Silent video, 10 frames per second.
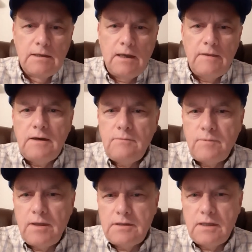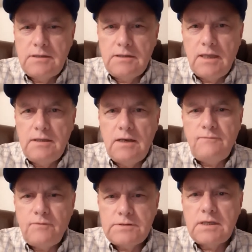And then if
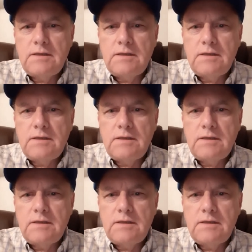it was like